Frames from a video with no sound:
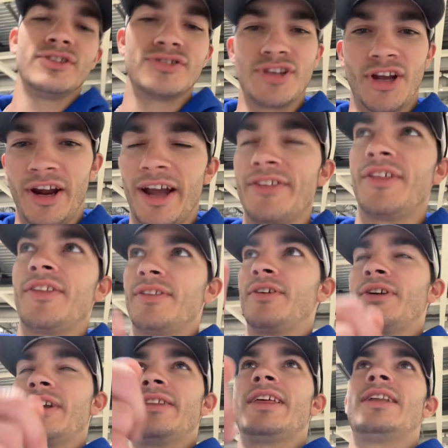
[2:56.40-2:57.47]
this house too.
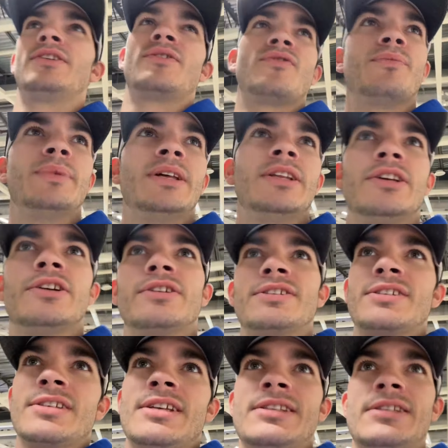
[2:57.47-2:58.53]
Oh, they even got the
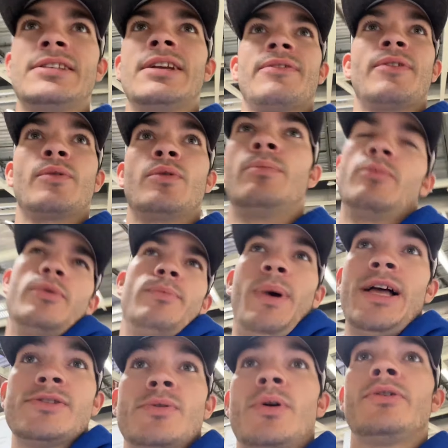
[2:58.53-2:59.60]
champagne.
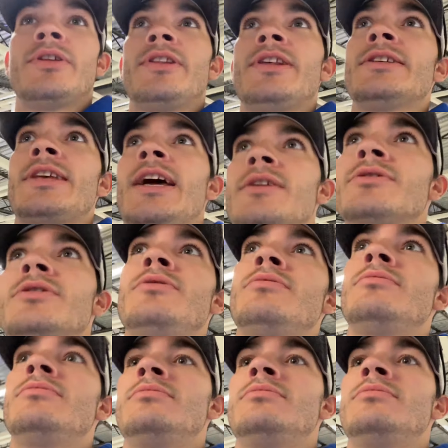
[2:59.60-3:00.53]
Oh, oh,